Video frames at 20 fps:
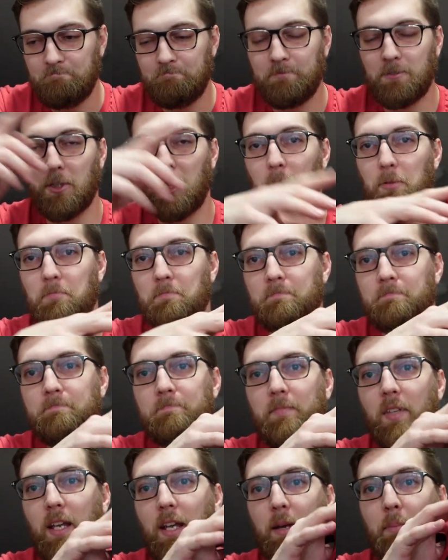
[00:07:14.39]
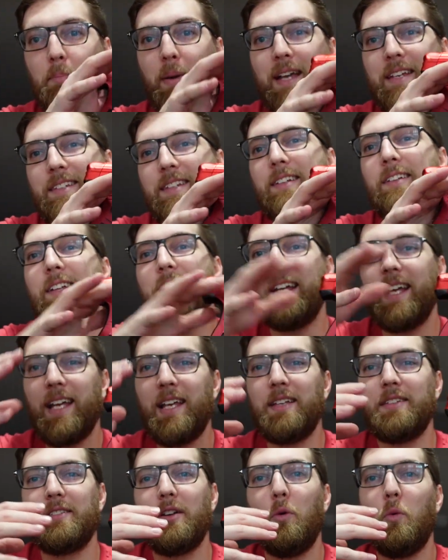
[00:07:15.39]
So it basically
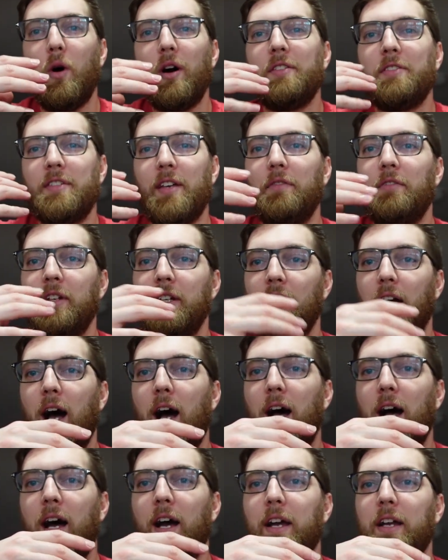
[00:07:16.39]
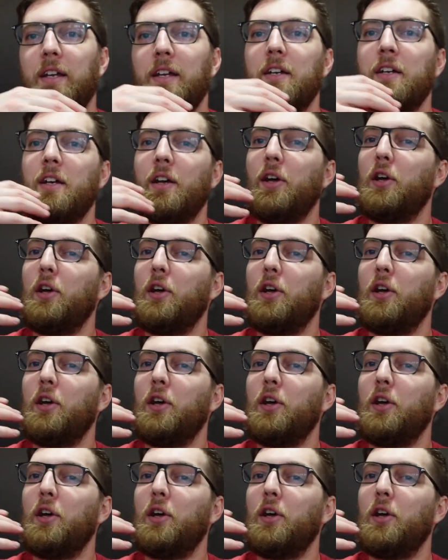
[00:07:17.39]
is a 170i,